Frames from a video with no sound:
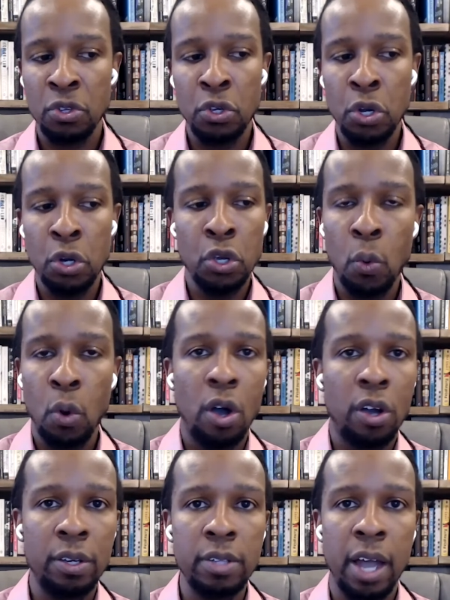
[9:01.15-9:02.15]
you know, you're
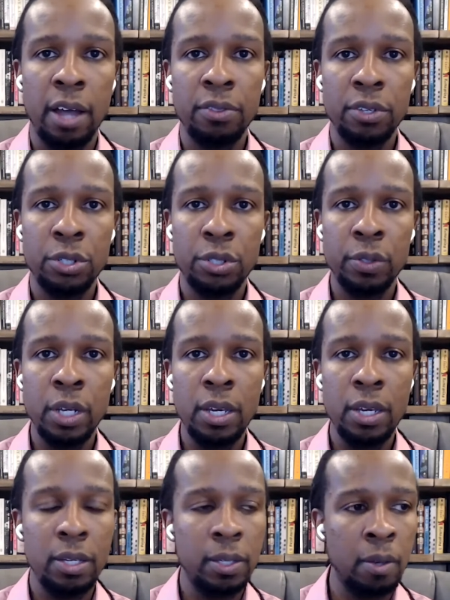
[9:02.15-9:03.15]
walking down the
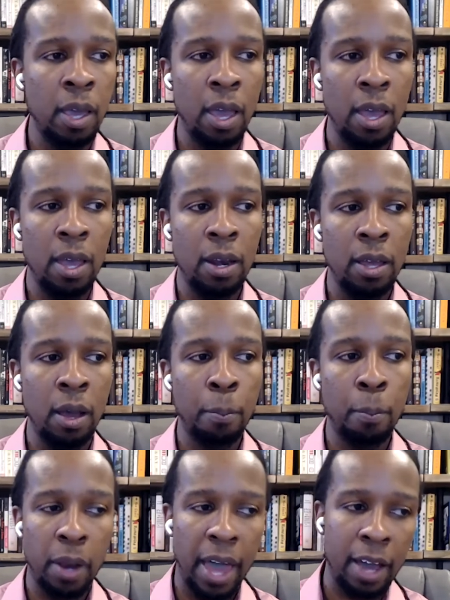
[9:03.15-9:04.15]
street and a
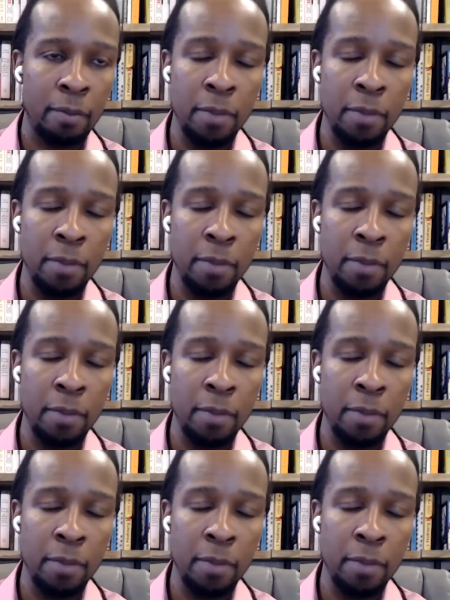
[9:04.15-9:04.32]
black